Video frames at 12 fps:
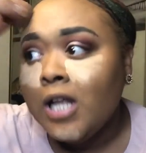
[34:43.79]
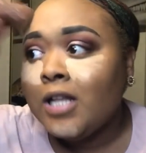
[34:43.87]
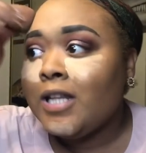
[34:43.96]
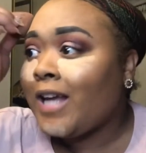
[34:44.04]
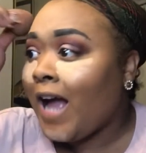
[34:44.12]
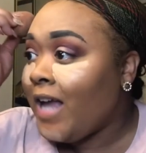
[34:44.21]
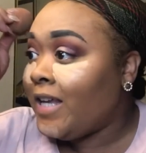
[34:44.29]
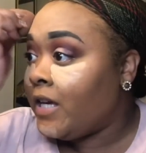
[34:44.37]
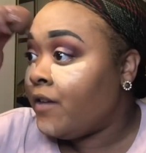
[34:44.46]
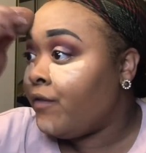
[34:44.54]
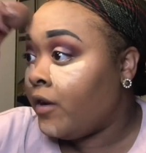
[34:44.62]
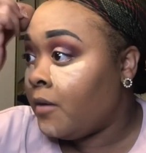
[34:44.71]
Like, I
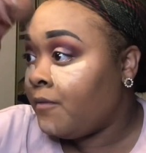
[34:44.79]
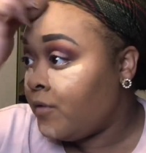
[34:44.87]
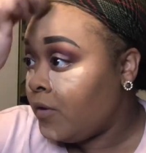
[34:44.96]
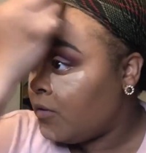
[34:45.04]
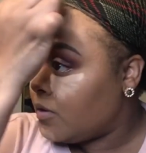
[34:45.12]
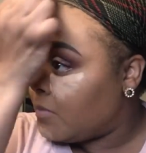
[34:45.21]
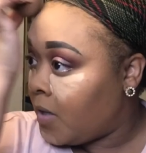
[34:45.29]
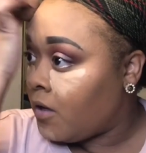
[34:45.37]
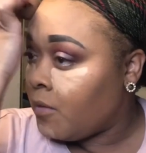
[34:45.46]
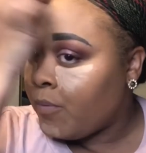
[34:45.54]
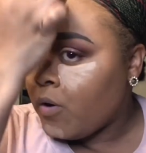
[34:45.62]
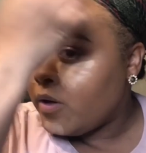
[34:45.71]
give it up for those
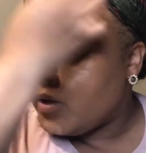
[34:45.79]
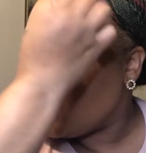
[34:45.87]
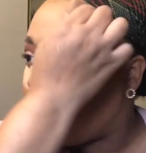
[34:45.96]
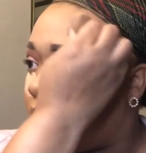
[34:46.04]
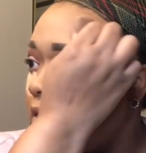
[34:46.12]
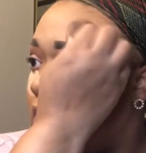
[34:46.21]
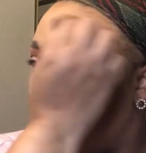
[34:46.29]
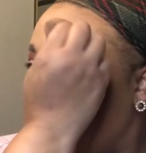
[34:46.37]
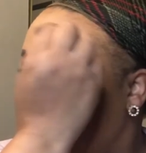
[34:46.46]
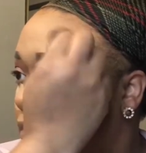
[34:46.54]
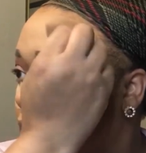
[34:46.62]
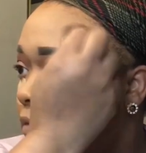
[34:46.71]
makeup artists out there
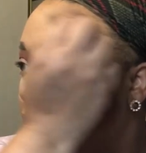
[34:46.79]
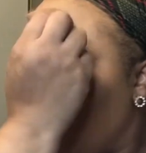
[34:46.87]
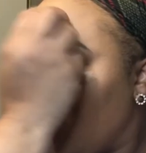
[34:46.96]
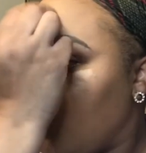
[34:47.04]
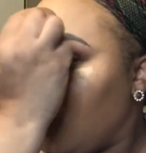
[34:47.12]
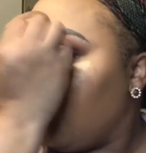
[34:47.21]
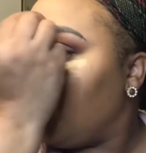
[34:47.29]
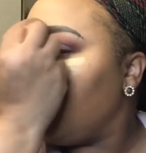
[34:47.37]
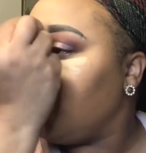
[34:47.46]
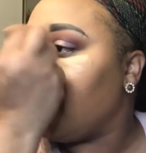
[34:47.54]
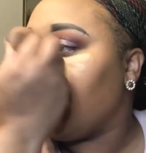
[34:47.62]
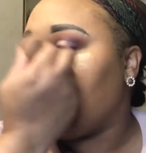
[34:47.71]

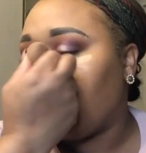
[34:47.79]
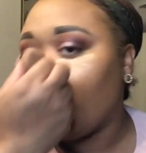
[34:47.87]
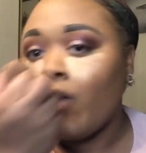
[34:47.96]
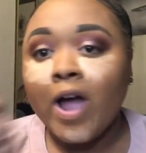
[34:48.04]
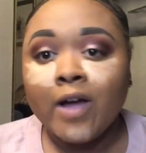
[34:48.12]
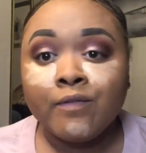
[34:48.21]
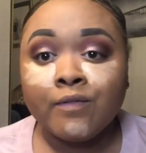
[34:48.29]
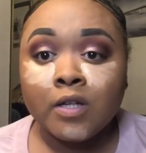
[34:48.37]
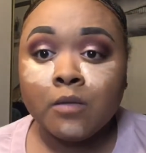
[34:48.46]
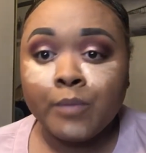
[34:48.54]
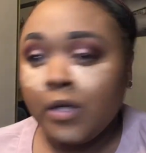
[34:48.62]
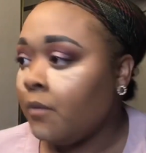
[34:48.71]
who are
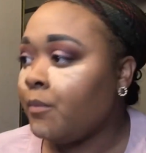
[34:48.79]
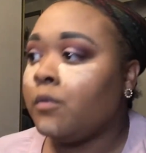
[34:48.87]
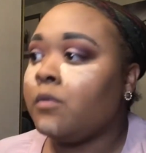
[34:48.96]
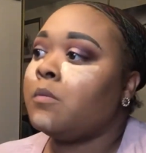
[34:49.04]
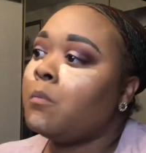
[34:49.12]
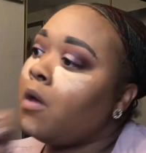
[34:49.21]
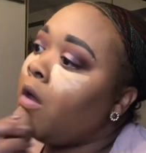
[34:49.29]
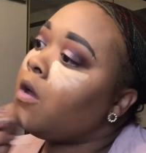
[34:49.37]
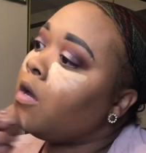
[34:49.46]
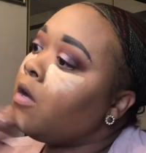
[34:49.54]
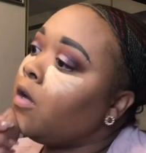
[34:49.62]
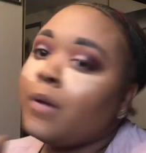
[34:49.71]
crafting people's
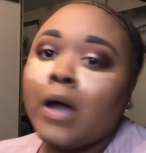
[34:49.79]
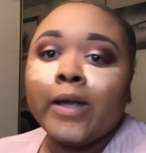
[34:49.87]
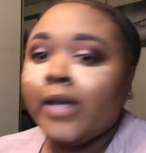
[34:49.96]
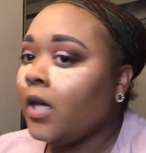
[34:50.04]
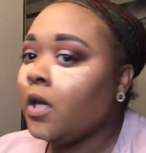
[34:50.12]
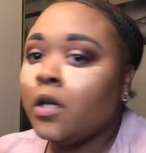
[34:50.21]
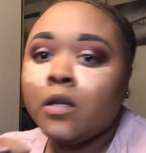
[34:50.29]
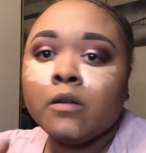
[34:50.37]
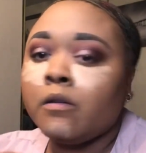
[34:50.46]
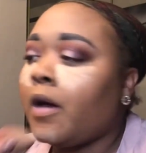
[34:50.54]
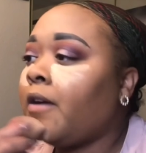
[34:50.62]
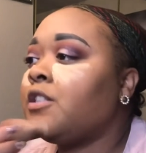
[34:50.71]
makeup.
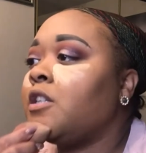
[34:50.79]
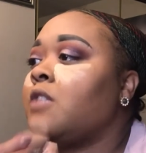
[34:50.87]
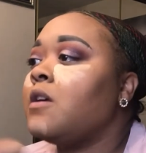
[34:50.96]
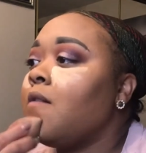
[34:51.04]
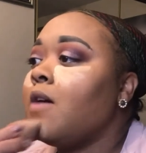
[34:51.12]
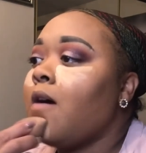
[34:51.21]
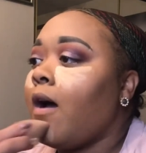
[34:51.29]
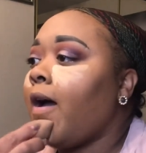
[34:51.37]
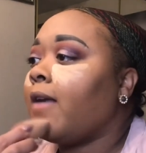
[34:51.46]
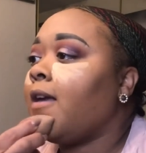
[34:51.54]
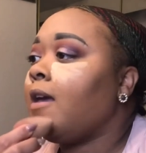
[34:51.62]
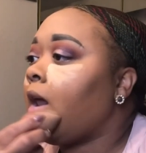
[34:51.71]
I
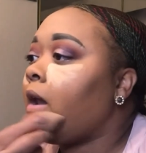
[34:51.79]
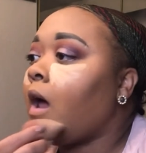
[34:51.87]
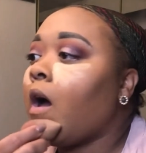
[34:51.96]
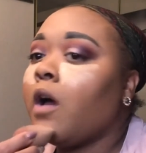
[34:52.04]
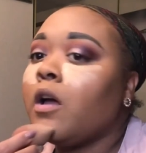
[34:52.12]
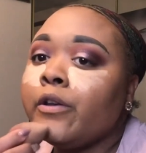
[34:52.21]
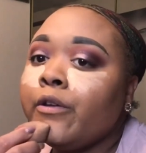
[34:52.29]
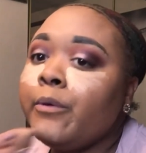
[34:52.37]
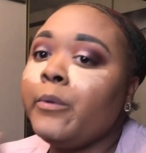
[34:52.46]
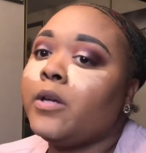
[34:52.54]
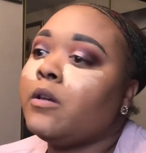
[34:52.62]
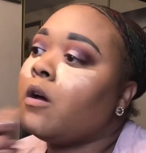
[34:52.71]
cannot do
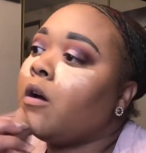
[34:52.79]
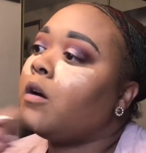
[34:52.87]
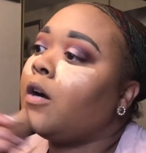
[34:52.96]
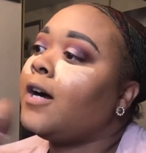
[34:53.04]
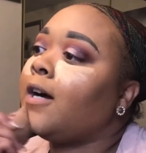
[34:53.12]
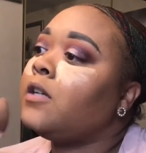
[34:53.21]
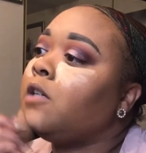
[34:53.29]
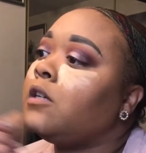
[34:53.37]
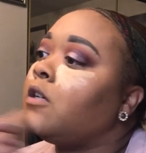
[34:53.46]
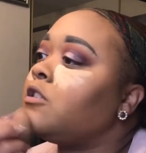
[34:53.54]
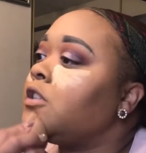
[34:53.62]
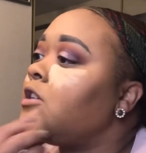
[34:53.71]
it, y'all. I
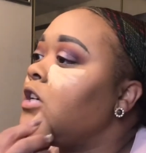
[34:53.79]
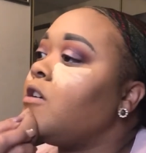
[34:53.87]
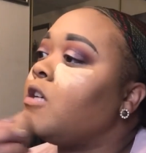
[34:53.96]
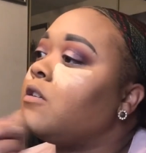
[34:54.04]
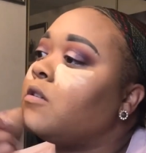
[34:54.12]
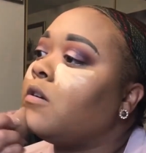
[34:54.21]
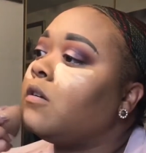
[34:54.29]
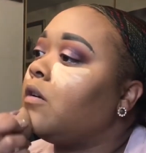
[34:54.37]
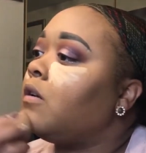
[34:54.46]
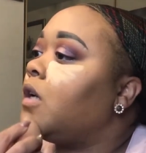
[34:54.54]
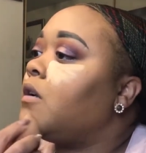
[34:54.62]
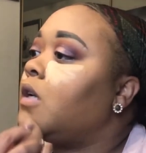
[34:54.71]
just can't.
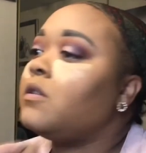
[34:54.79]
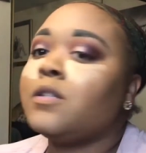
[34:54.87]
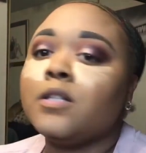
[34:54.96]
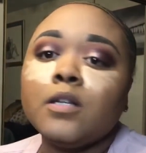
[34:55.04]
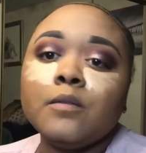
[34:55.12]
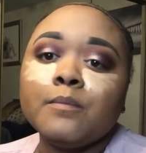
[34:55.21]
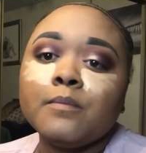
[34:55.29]
See?